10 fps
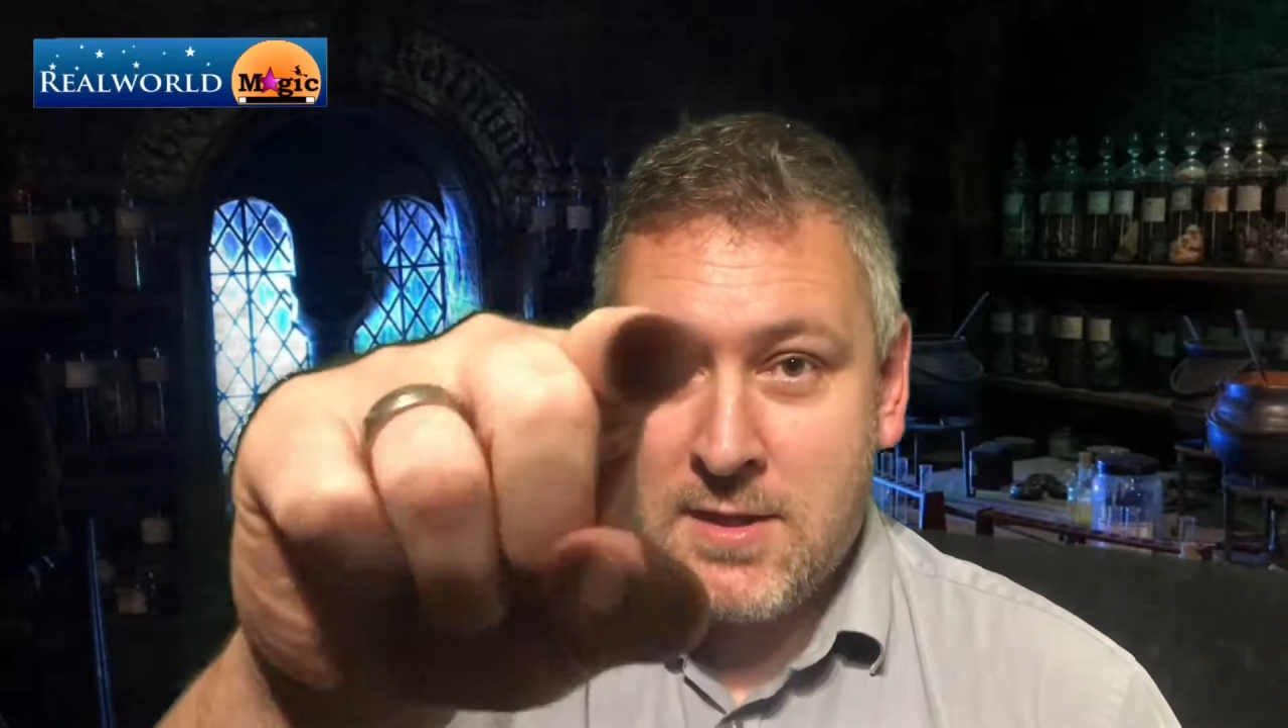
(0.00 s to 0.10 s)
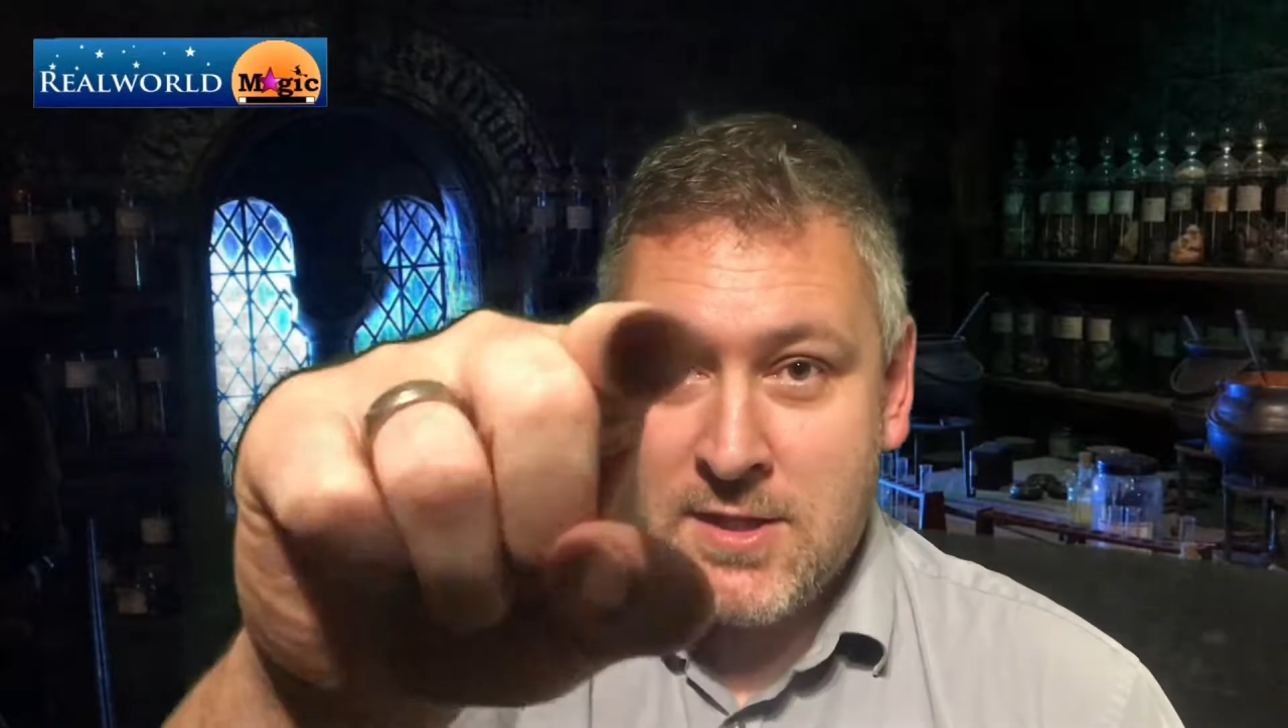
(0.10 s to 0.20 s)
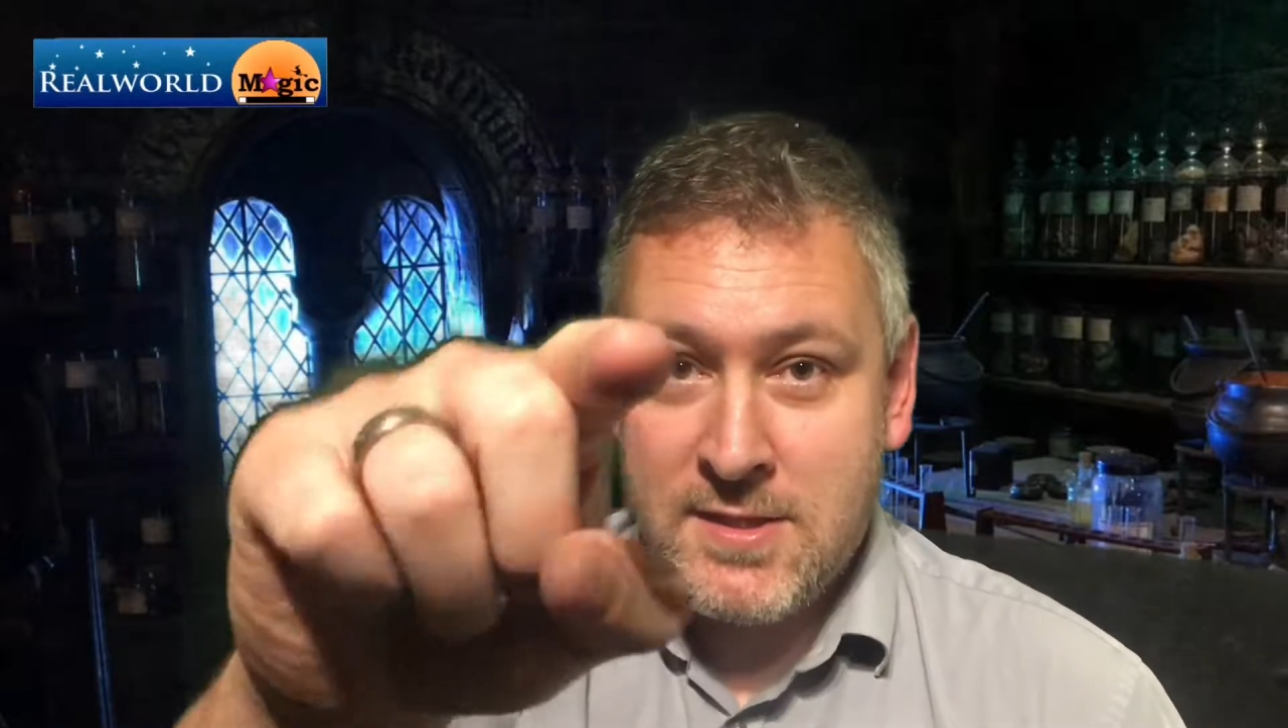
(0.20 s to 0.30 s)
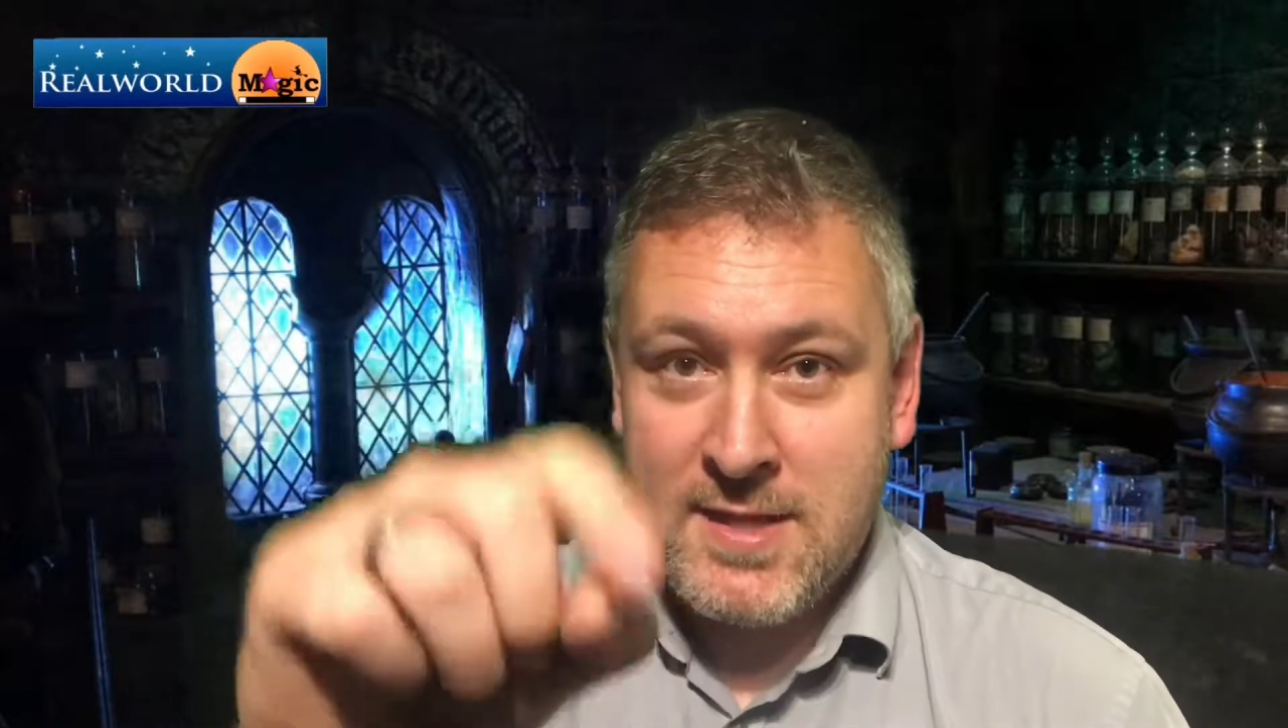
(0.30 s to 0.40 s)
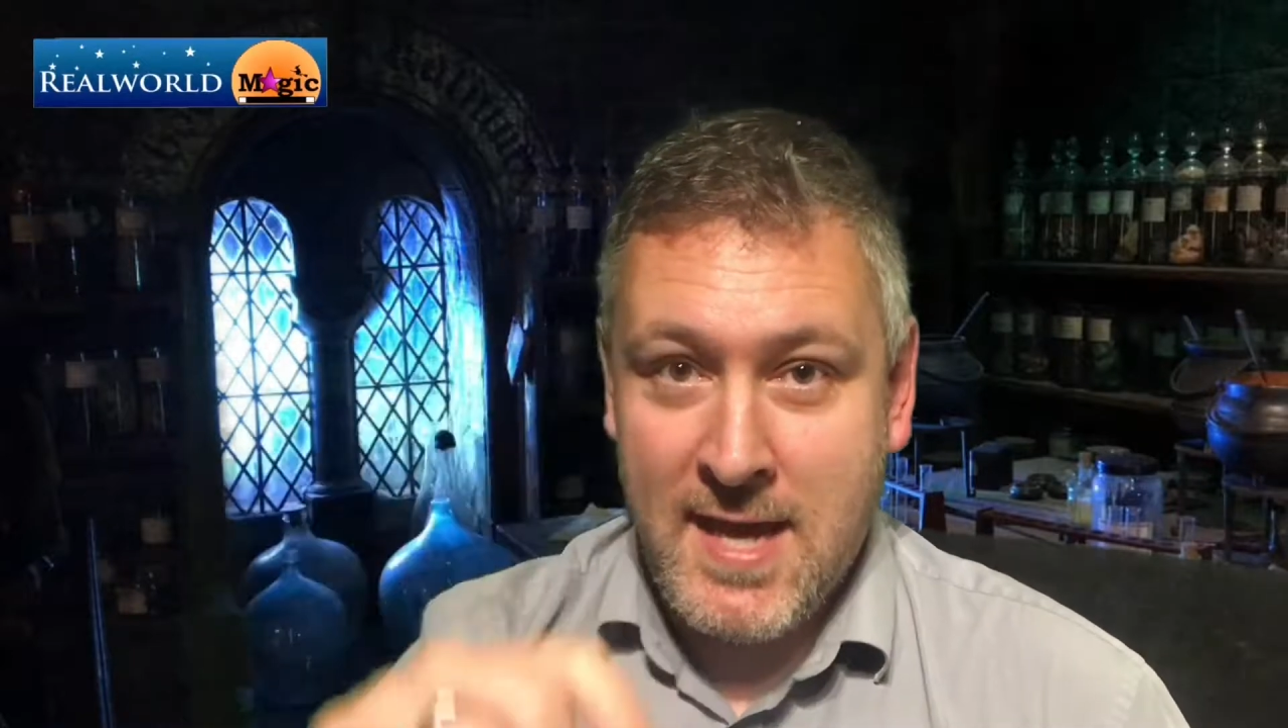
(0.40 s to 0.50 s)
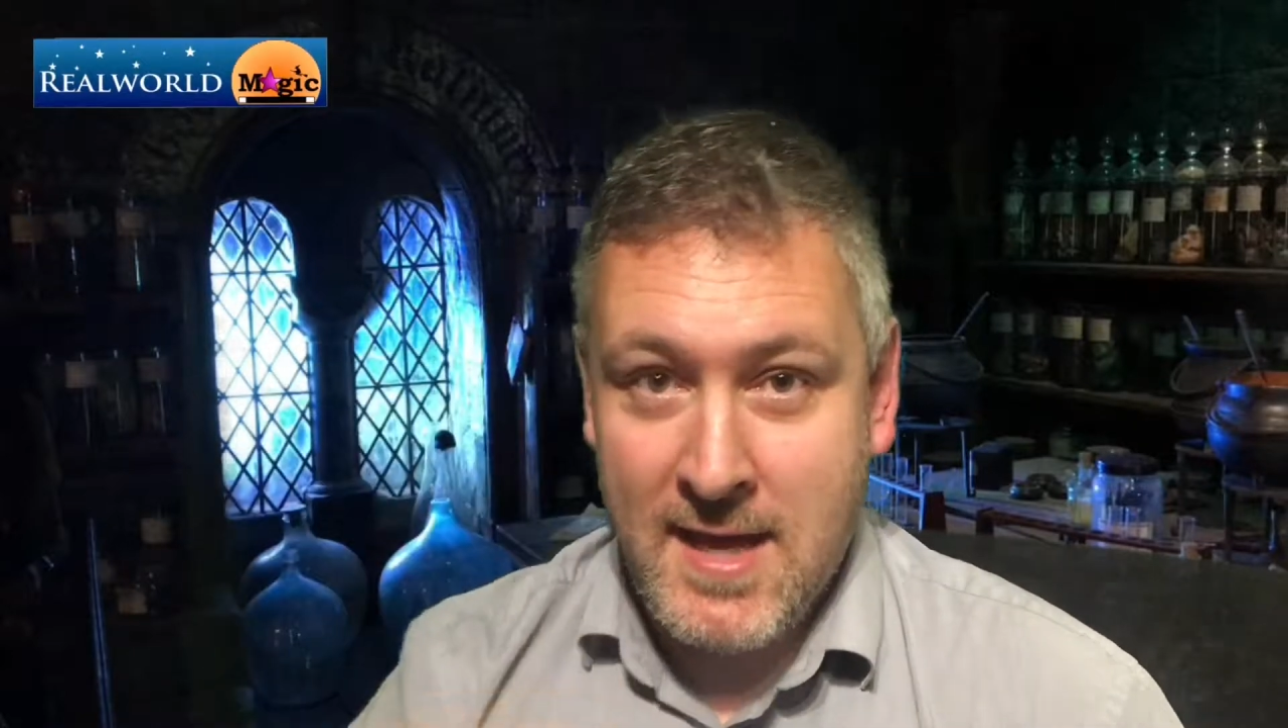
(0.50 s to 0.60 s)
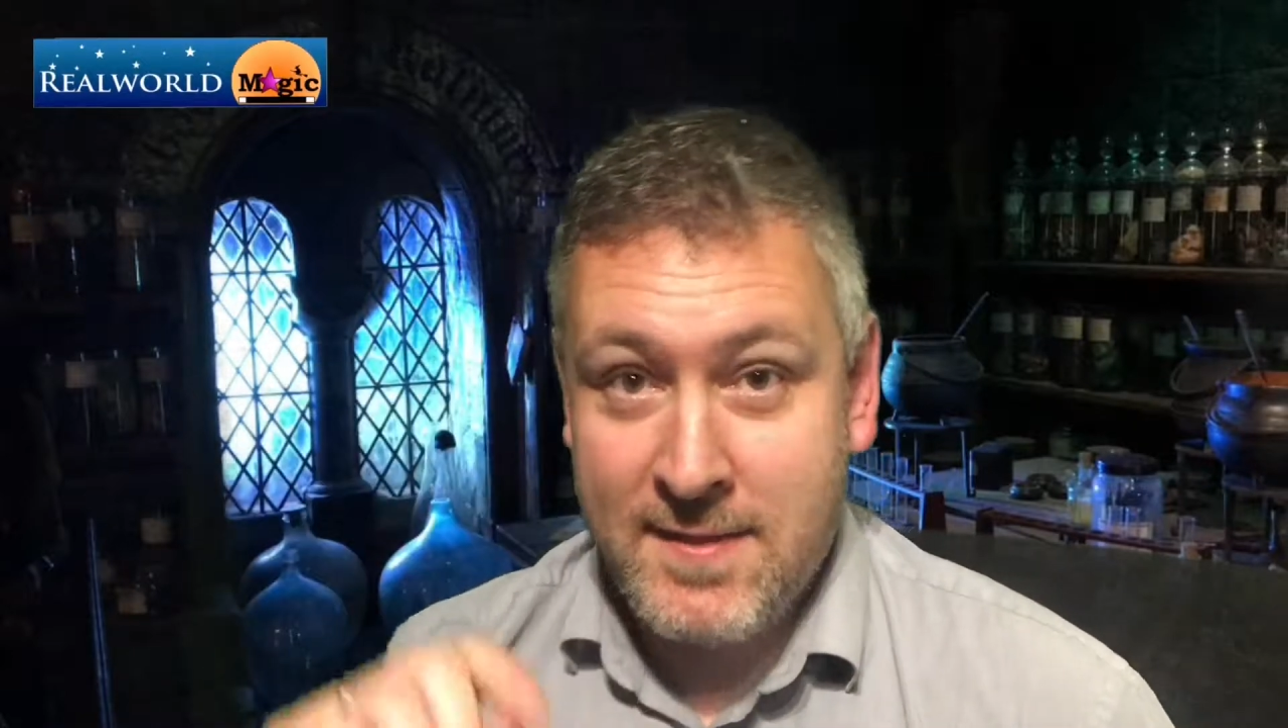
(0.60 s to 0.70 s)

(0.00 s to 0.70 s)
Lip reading: just there.